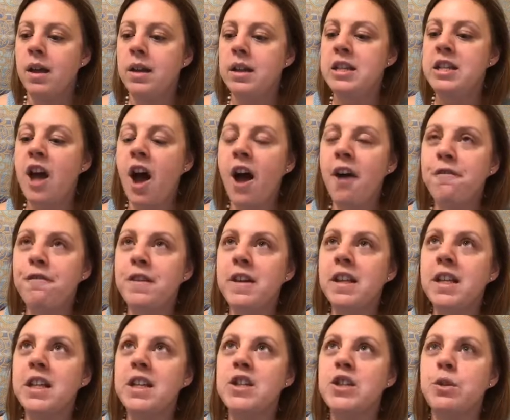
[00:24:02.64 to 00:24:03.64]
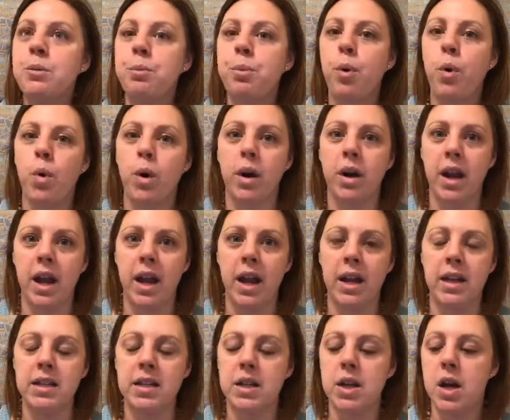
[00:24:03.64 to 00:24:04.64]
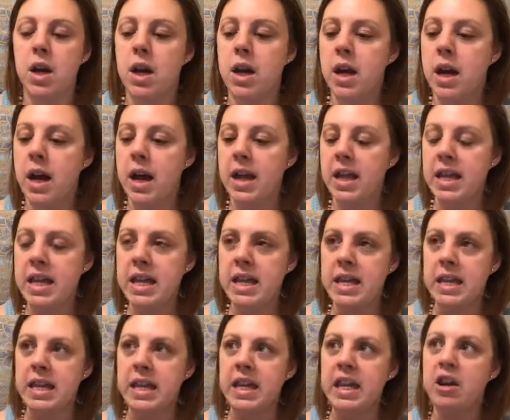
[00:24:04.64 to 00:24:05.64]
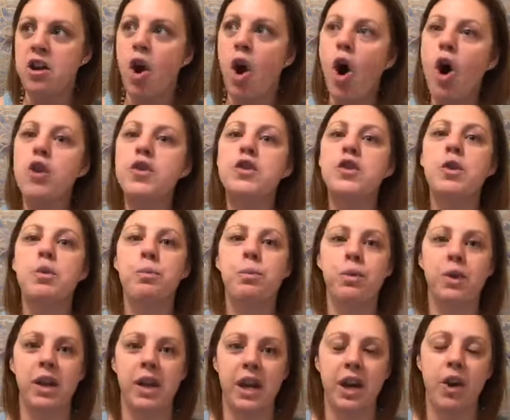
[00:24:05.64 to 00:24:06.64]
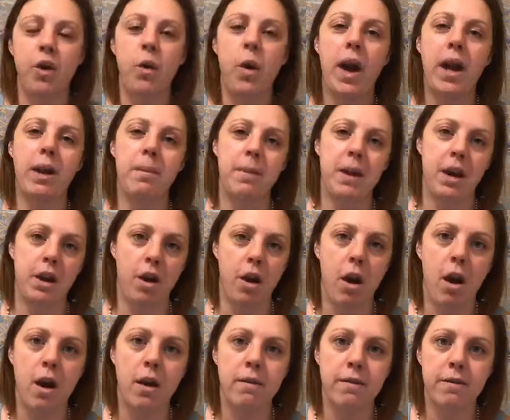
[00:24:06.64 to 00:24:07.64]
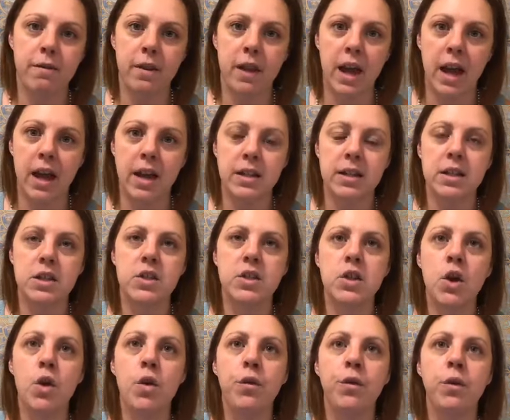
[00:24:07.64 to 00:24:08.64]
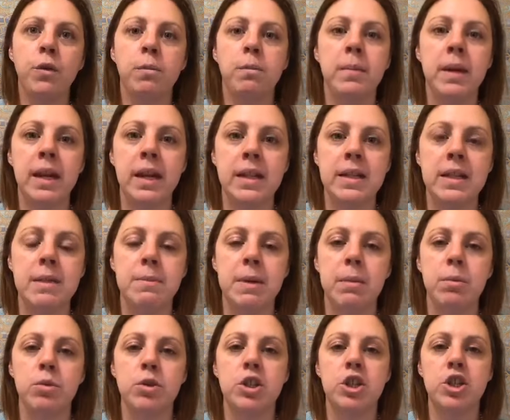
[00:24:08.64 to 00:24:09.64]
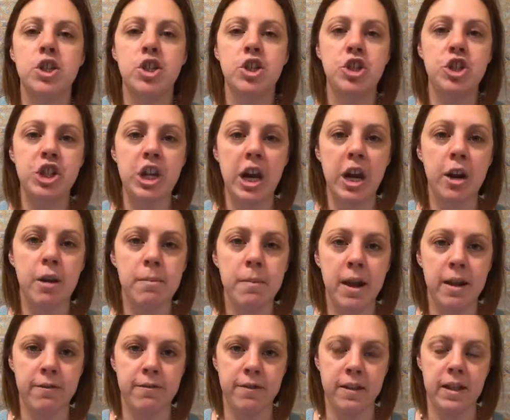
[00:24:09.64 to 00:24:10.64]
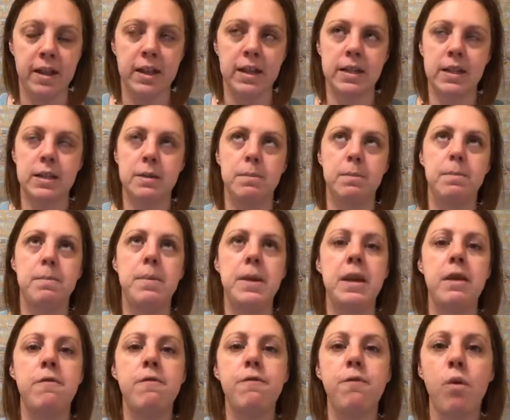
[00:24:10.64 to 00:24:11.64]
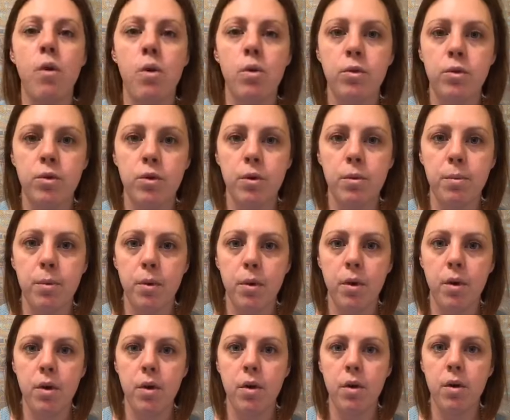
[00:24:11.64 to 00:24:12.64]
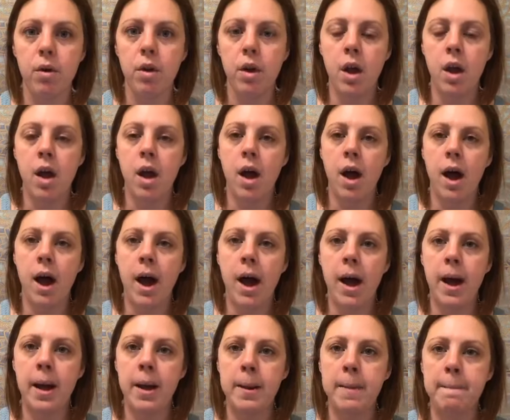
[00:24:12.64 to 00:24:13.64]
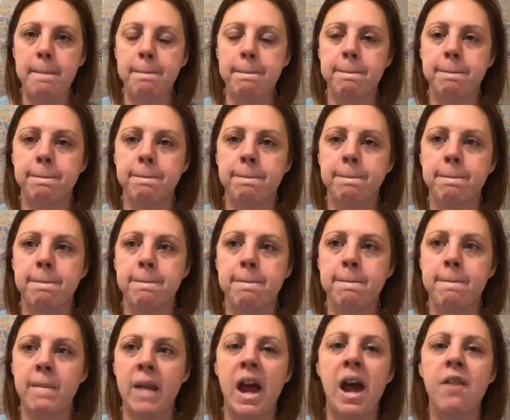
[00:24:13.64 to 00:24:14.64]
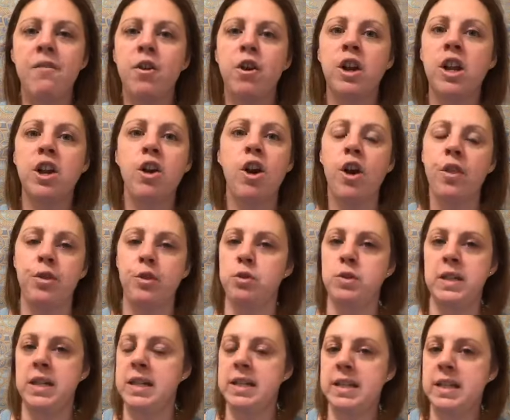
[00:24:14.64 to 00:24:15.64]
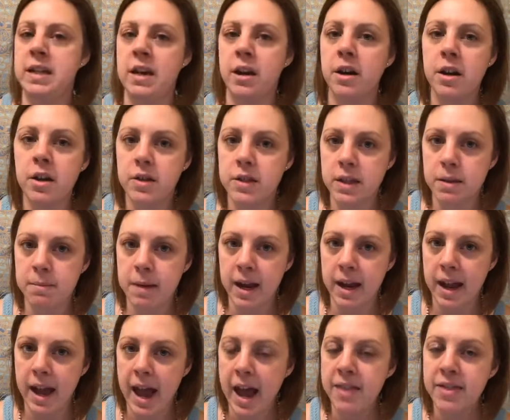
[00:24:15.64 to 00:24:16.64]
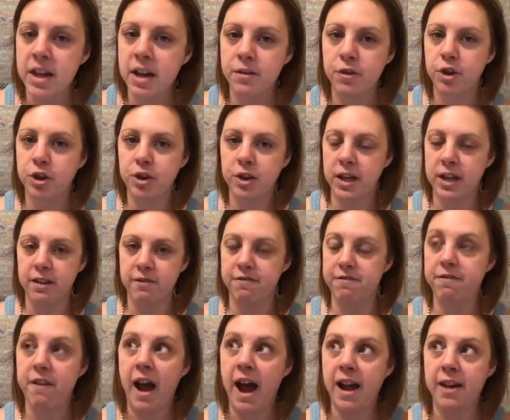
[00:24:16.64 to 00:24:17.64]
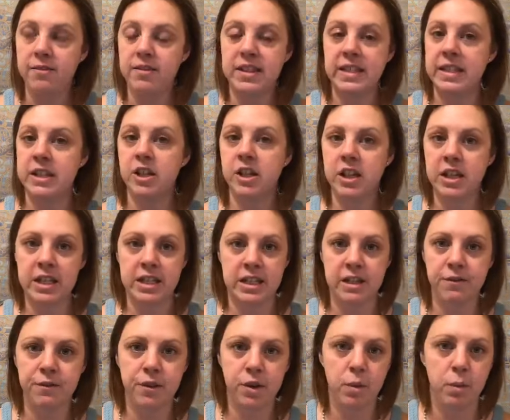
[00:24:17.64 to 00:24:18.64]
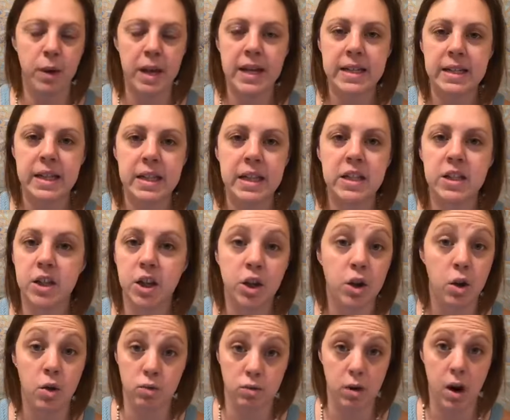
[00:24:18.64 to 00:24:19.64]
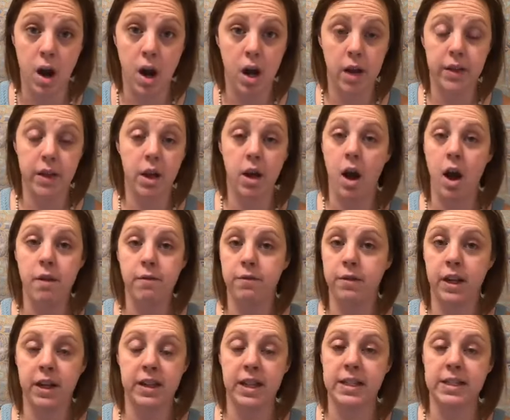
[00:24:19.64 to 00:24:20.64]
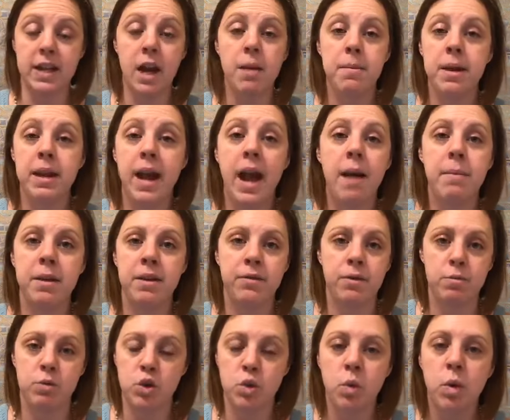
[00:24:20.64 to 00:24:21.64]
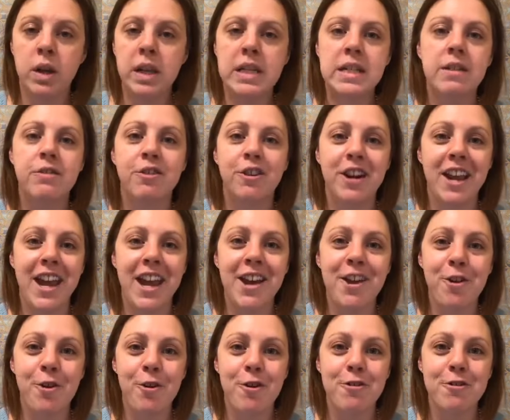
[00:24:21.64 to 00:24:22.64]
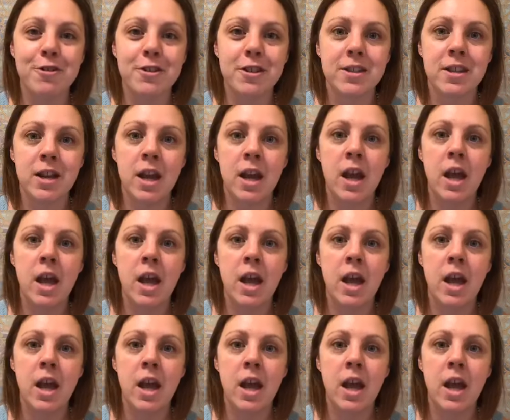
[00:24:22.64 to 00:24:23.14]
Not feeling supported can also bring in quite a bit of conflict. So for me to be able to share my feelings, to be vulnerable, I've already gone through 10 scenarios in my head that have created 5 zillion different ways that this could go wrong. The conflict that's coming at me from 20 different angles.